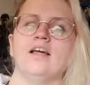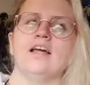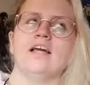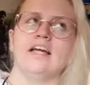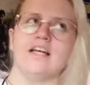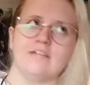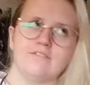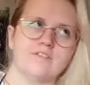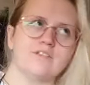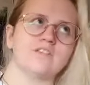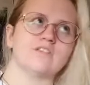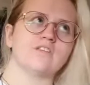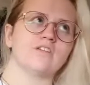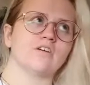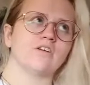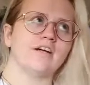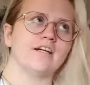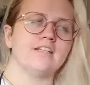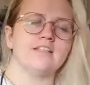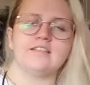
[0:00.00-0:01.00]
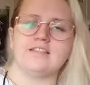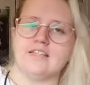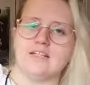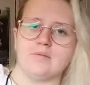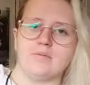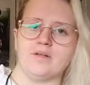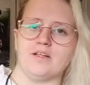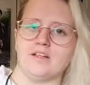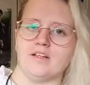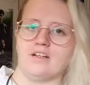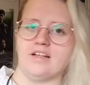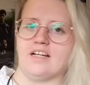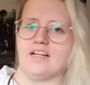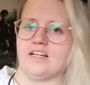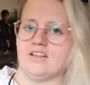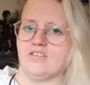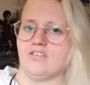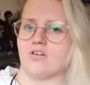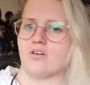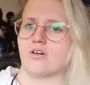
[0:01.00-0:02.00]
if it's a greater demon,
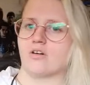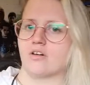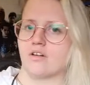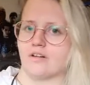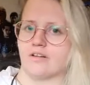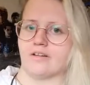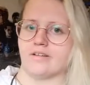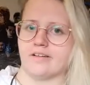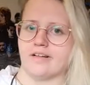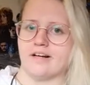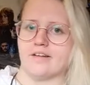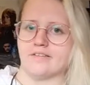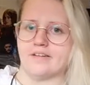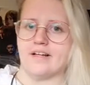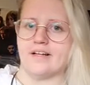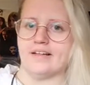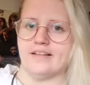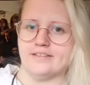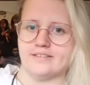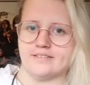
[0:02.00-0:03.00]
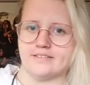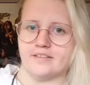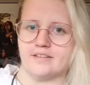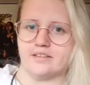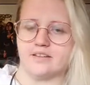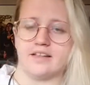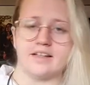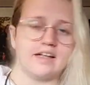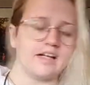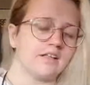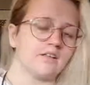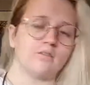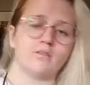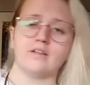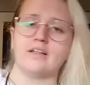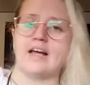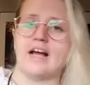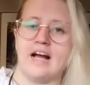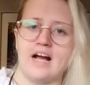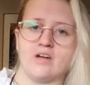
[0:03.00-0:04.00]
he's not going to go down that easy. Like, I don't
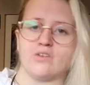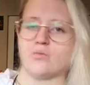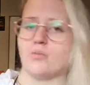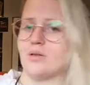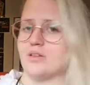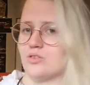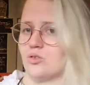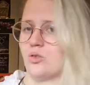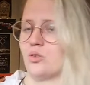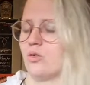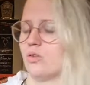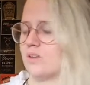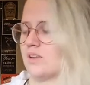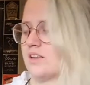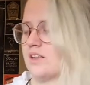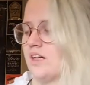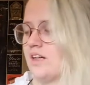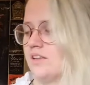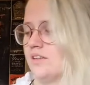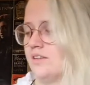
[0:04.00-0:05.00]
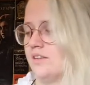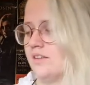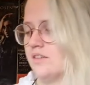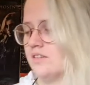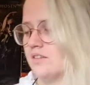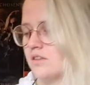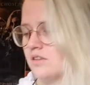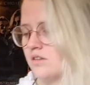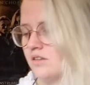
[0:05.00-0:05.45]
care how special Kokatana is.